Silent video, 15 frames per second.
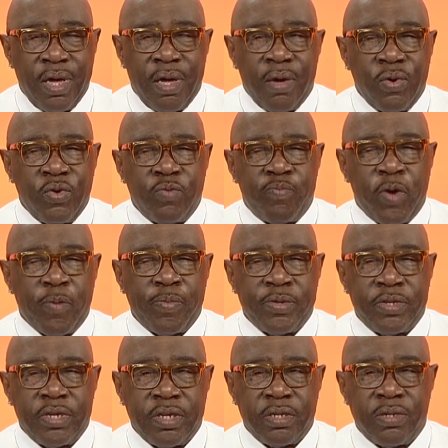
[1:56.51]
whose purpose
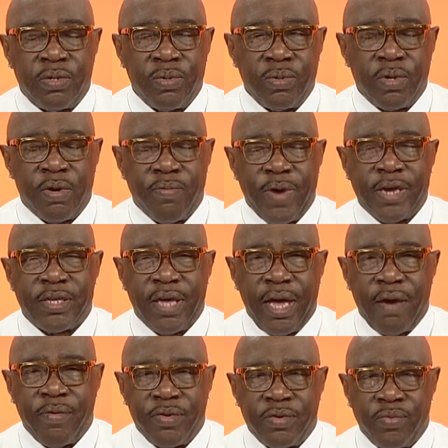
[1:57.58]
is to correct
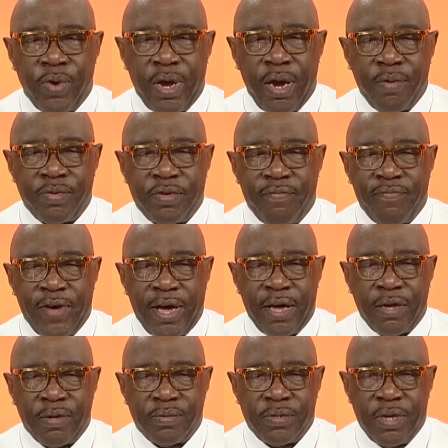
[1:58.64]
errors where errors are
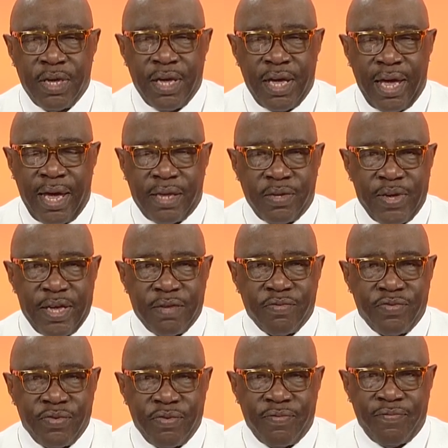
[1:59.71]
found and to
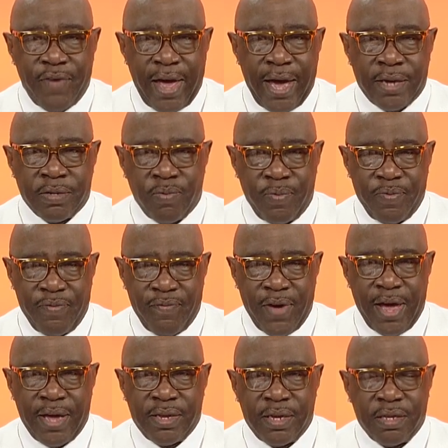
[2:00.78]
introduce facts where we
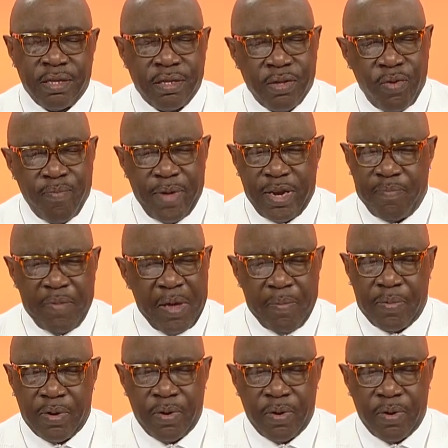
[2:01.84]
find that so many people